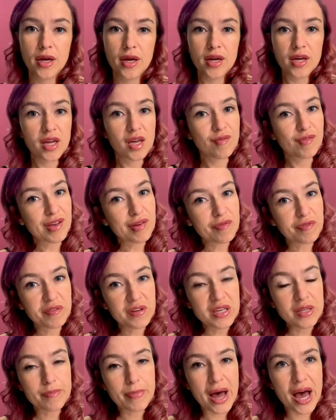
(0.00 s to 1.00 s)
giving
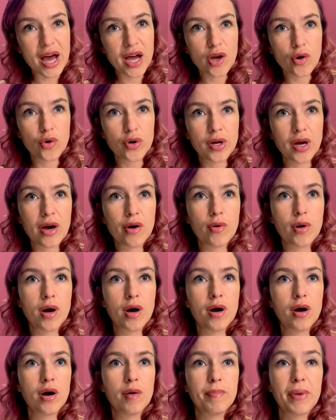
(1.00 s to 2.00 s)
feedback on
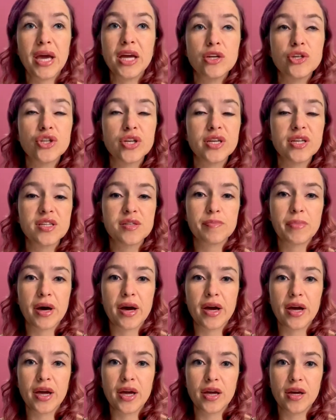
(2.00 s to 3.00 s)
our pages,
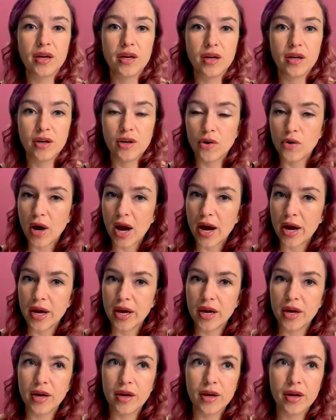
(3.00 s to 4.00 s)
by,
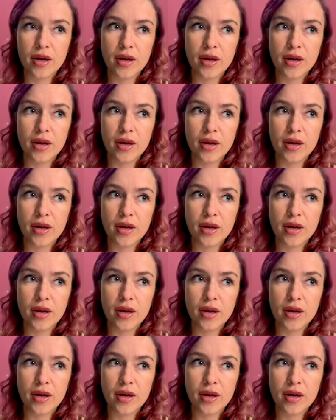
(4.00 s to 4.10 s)
I